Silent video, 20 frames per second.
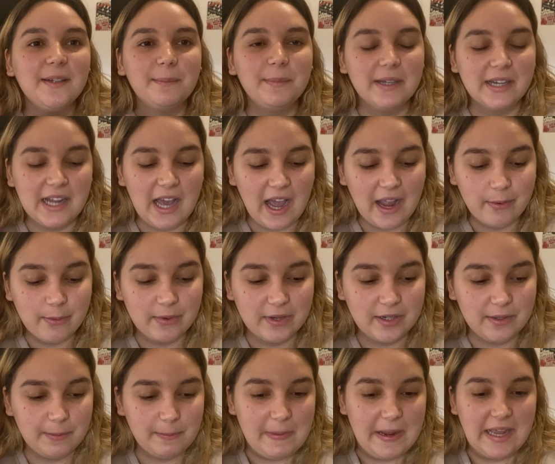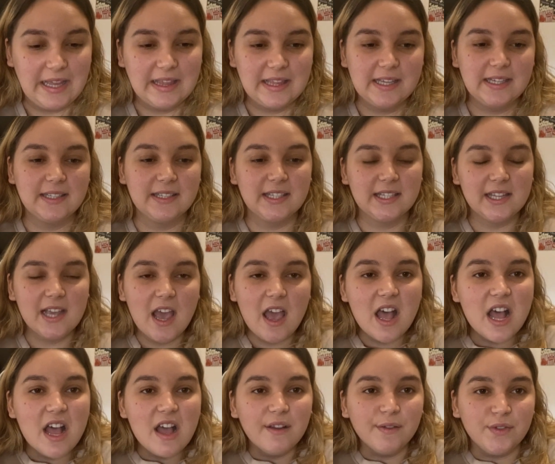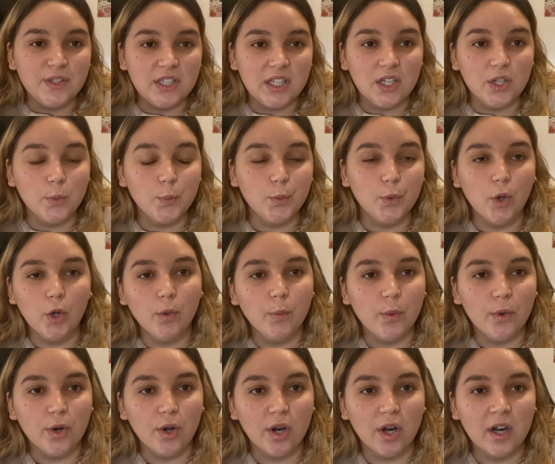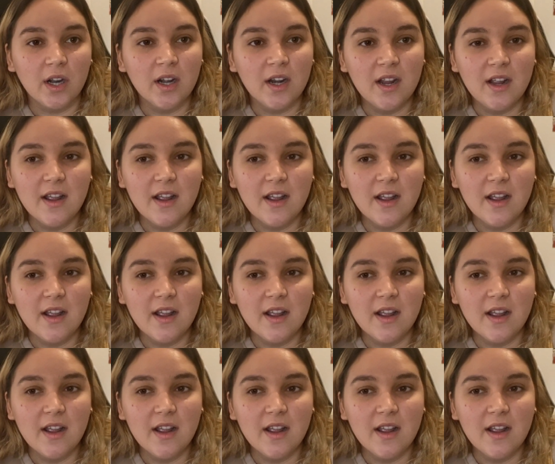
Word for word: but I wanna make this physical mood board